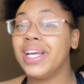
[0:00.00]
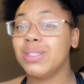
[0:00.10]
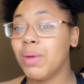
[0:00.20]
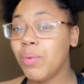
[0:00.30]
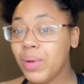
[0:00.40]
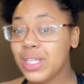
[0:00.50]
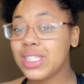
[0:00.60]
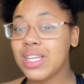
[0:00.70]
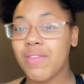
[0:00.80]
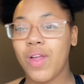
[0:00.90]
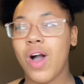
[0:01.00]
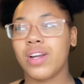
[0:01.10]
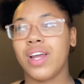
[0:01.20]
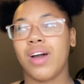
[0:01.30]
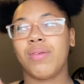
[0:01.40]
It's been a week since I vlogged
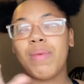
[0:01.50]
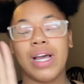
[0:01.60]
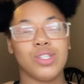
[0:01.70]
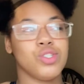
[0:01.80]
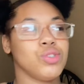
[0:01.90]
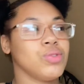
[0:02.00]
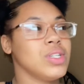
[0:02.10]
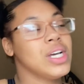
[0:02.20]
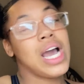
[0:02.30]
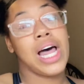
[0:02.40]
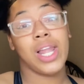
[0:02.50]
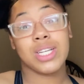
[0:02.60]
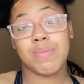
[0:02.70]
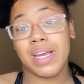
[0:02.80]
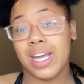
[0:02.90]
now. Mind you, I
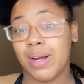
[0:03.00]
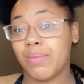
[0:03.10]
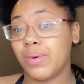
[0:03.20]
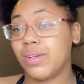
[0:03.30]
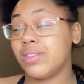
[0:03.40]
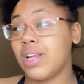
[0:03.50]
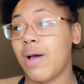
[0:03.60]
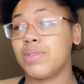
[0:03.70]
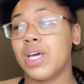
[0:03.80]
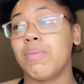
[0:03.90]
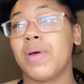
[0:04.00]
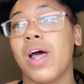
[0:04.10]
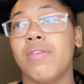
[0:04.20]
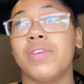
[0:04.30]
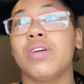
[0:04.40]
lost my camera. I was going to put
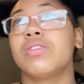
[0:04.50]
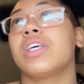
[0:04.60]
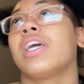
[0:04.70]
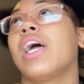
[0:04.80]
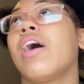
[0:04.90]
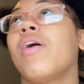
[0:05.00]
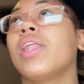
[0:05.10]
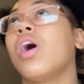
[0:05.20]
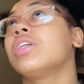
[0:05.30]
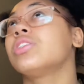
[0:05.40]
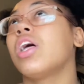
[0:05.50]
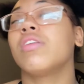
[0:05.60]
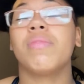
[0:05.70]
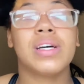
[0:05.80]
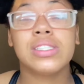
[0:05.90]
out a video saying how I lost all
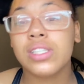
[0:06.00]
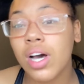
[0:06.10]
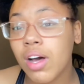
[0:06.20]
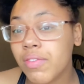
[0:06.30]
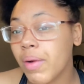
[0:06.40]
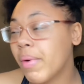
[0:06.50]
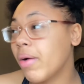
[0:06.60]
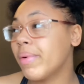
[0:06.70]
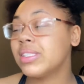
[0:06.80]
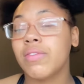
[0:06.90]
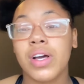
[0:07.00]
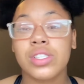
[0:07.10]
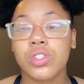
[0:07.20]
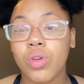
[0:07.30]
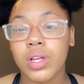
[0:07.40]
of my stuff, how all my stuff got
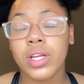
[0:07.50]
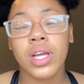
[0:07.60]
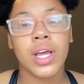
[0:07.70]
stolen.